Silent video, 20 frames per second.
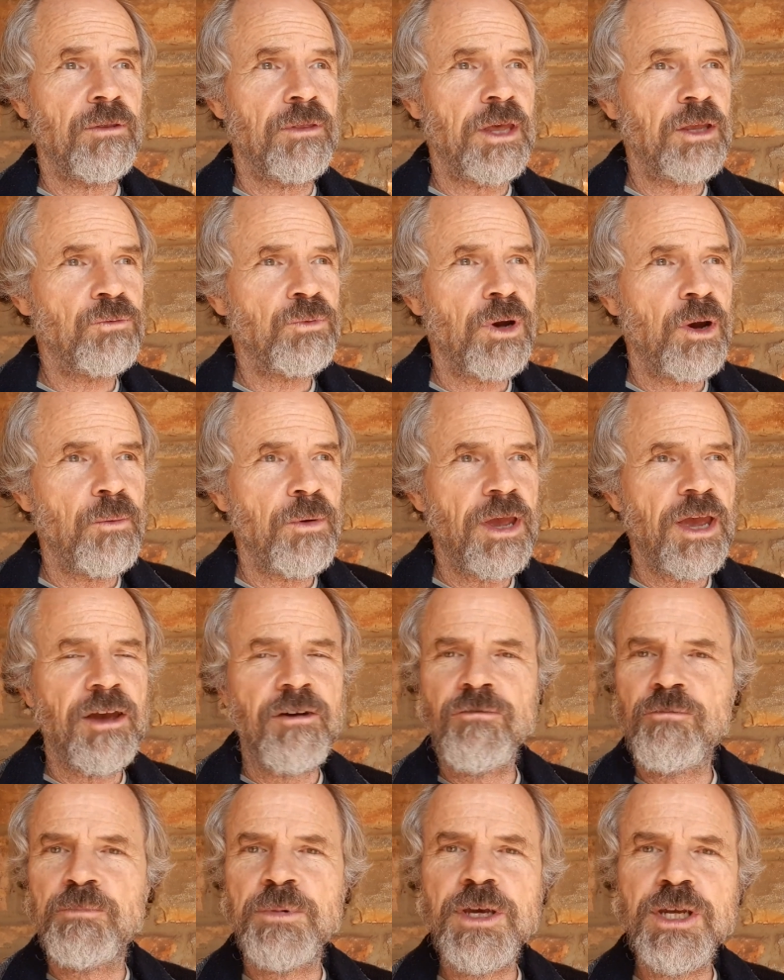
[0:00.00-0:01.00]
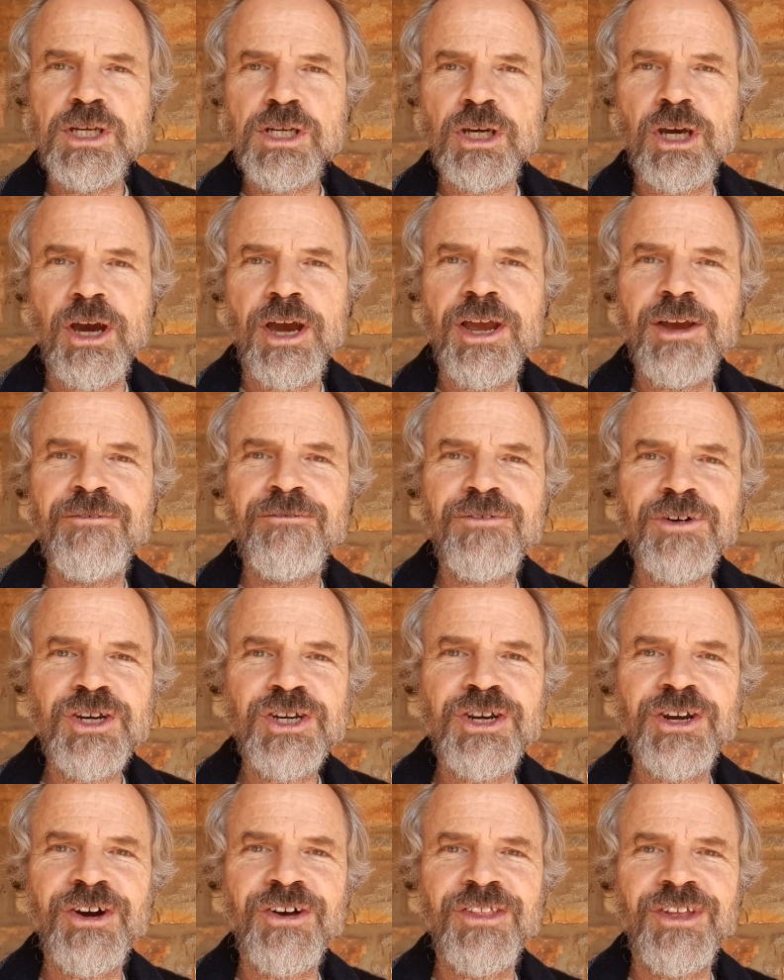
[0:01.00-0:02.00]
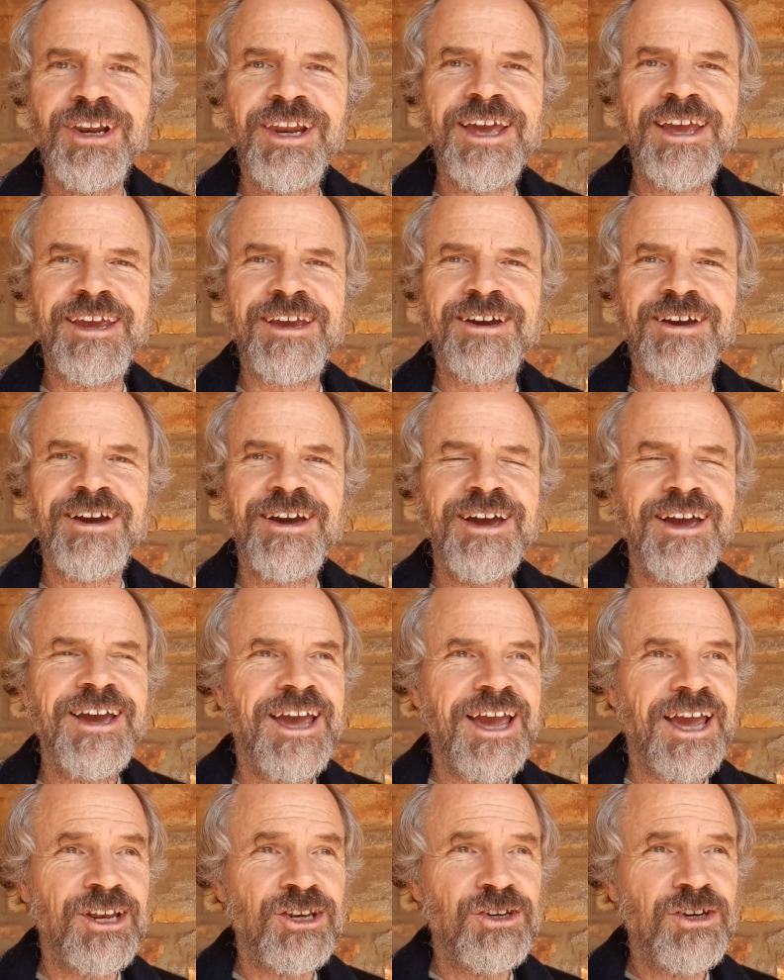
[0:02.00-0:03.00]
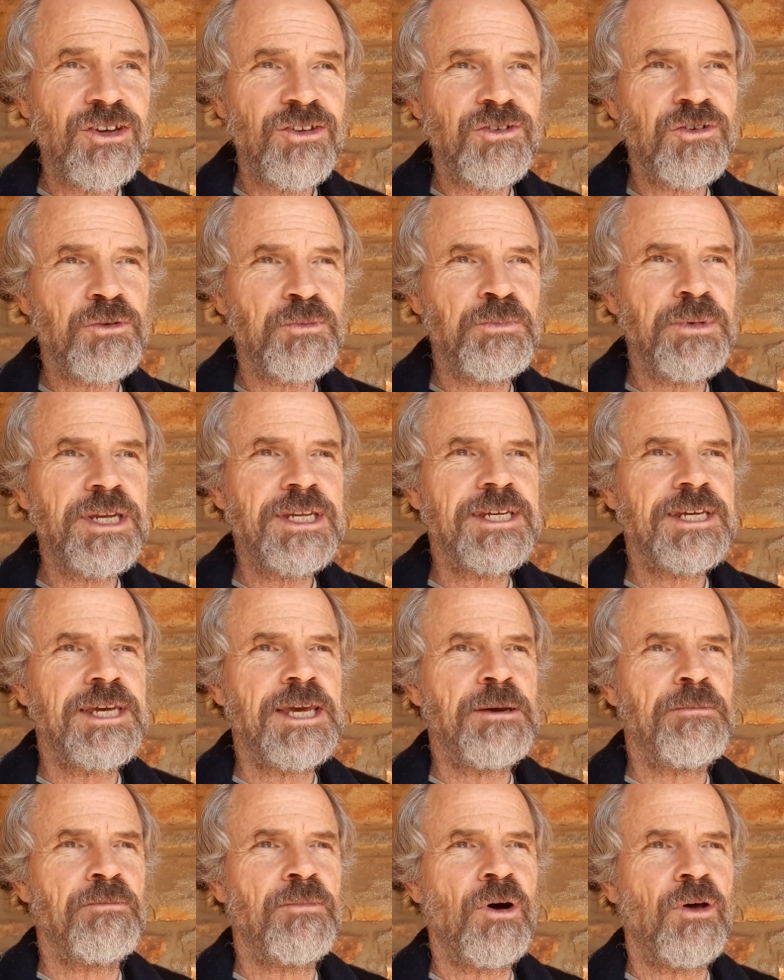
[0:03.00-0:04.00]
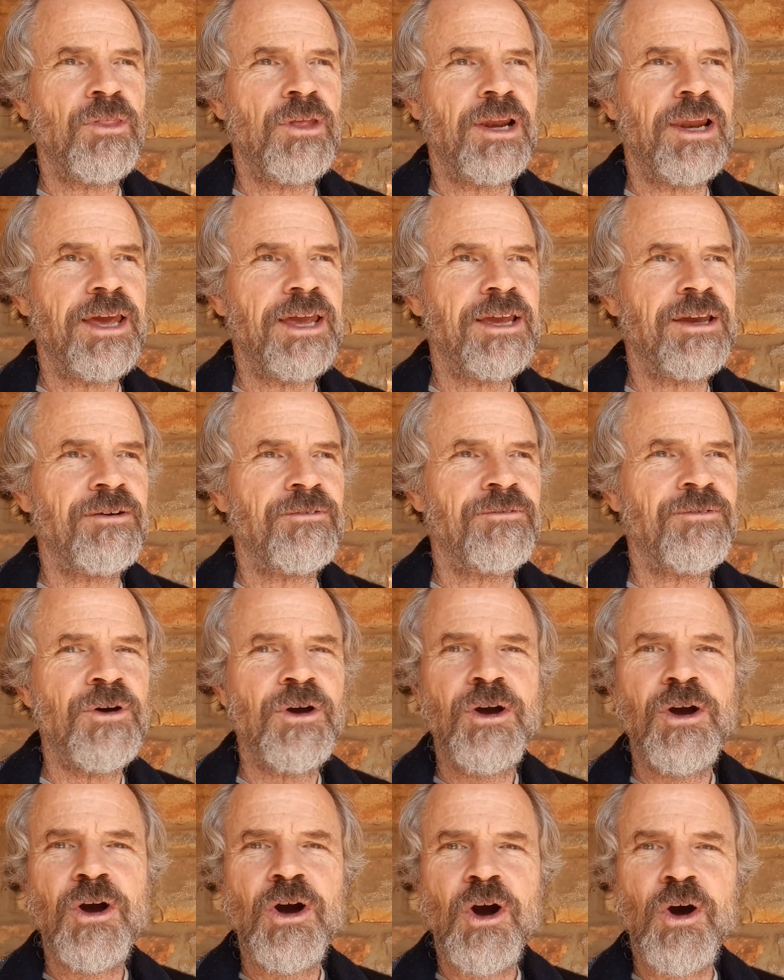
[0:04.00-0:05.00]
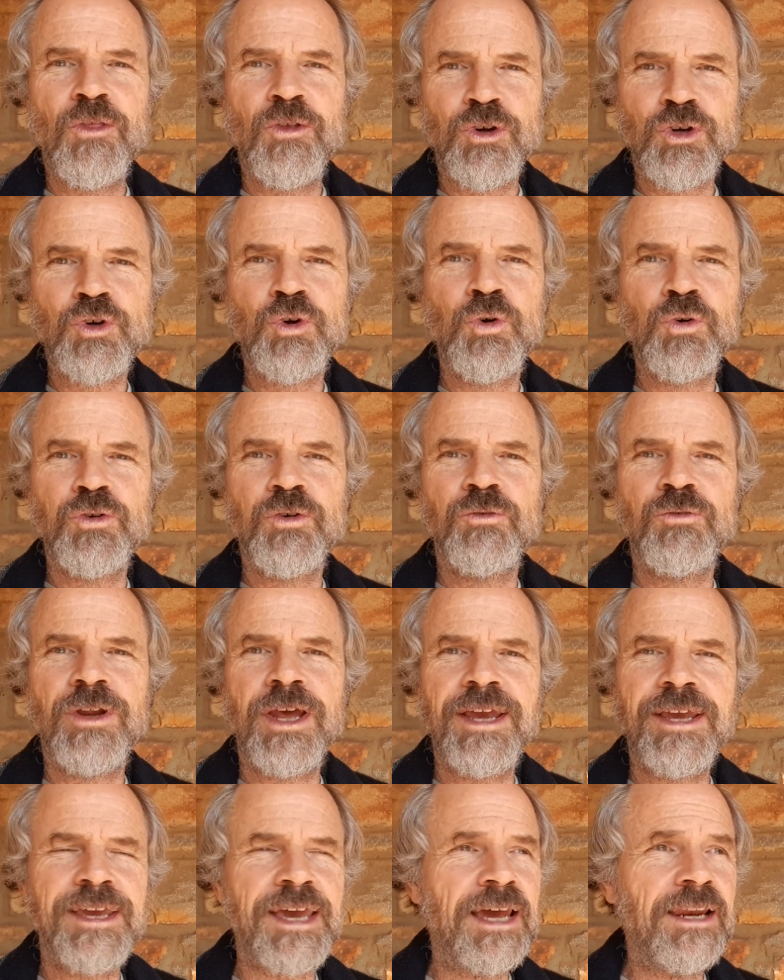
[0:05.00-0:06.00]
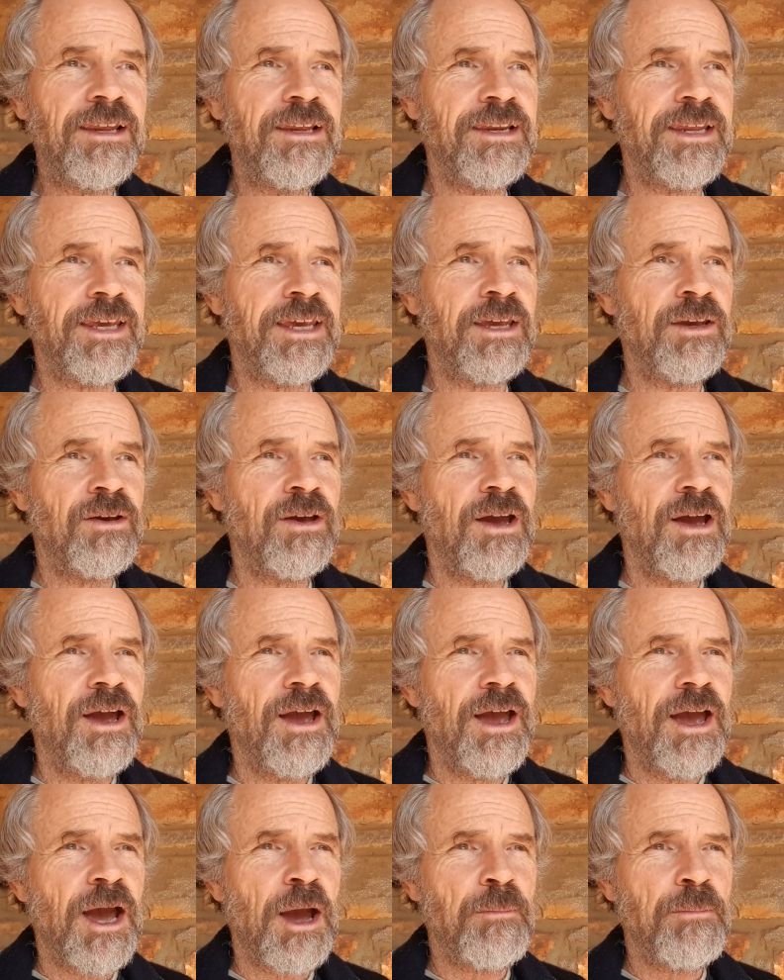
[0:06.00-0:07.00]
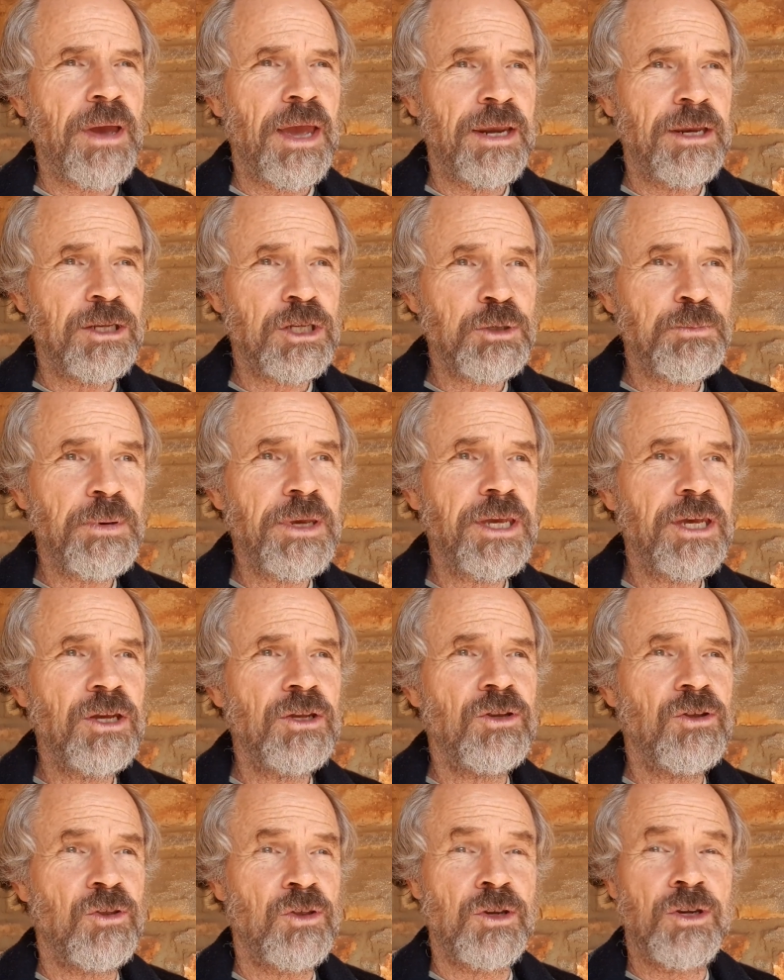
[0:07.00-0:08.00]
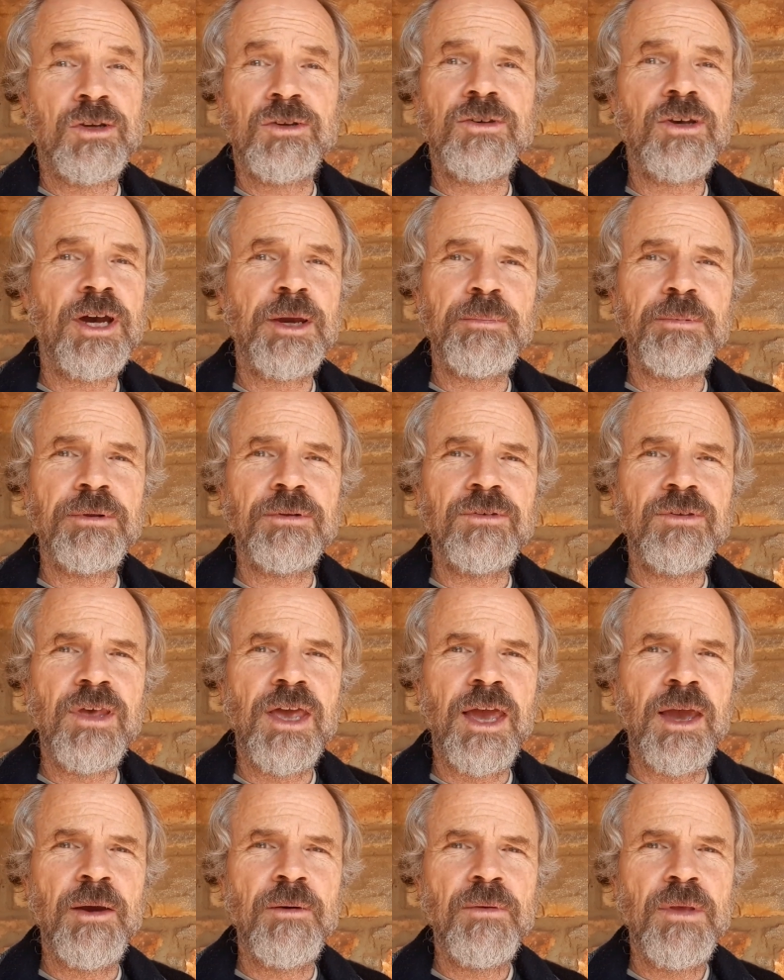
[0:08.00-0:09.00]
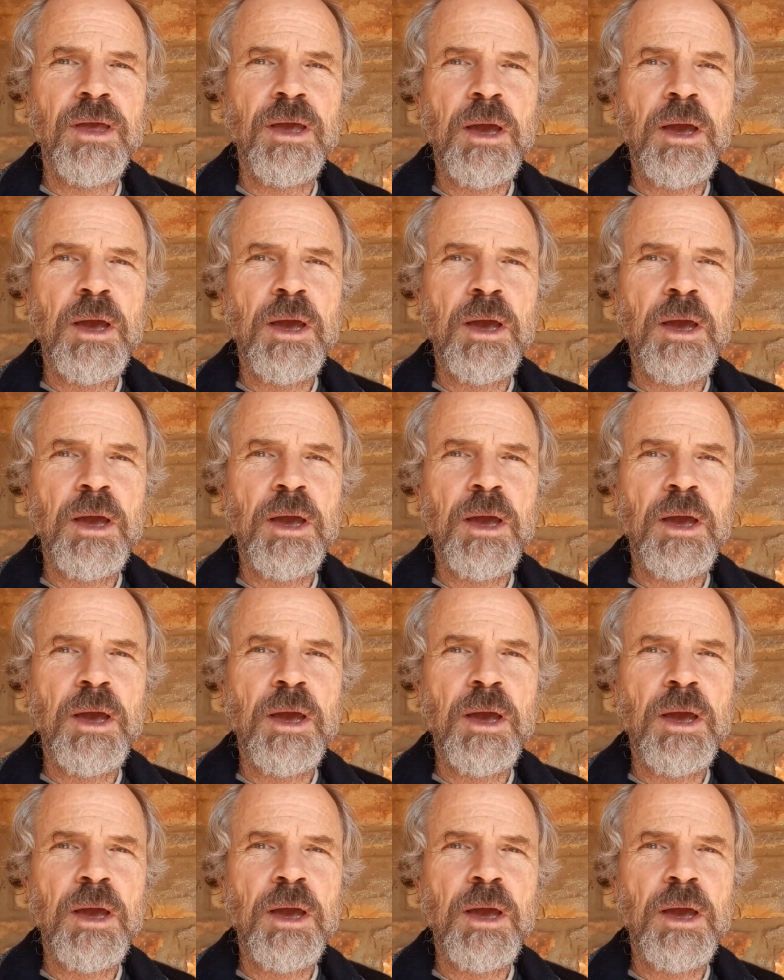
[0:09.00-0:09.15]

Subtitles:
That's why we have Peter going fishing on the lake and Jesus meeting him on the lake of, on the shores of Lake Galilee, and speaking to the disciples there.